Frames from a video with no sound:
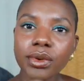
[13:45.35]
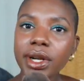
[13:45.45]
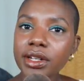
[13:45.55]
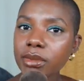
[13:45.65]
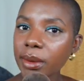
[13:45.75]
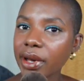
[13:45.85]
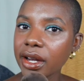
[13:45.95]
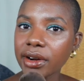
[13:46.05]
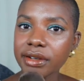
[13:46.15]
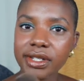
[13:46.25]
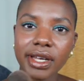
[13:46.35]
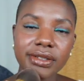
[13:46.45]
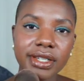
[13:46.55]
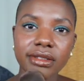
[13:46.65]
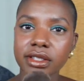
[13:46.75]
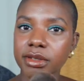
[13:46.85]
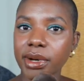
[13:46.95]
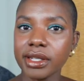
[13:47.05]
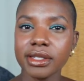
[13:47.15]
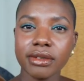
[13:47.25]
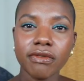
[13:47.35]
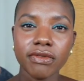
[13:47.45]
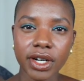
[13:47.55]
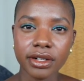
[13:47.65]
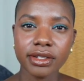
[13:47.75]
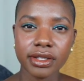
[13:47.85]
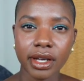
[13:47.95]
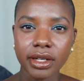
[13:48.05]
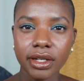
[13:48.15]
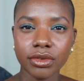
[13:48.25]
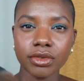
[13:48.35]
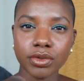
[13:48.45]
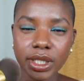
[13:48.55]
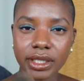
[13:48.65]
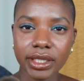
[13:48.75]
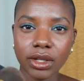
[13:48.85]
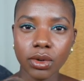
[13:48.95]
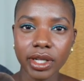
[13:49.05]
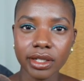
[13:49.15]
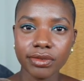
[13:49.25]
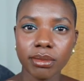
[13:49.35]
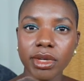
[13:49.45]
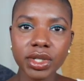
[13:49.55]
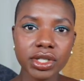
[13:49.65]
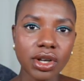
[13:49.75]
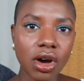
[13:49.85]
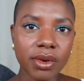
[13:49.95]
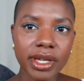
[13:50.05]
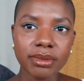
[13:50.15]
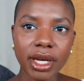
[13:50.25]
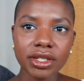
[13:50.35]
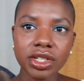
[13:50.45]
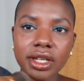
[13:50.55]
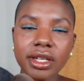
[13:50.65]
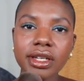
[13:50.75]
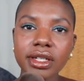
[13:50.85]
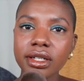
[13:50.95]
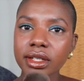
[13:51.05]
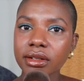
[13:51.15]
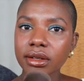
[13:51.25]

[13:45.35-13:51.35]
When I do my powder, I just like to hit the spots first that get really oily for me, which is always my chin,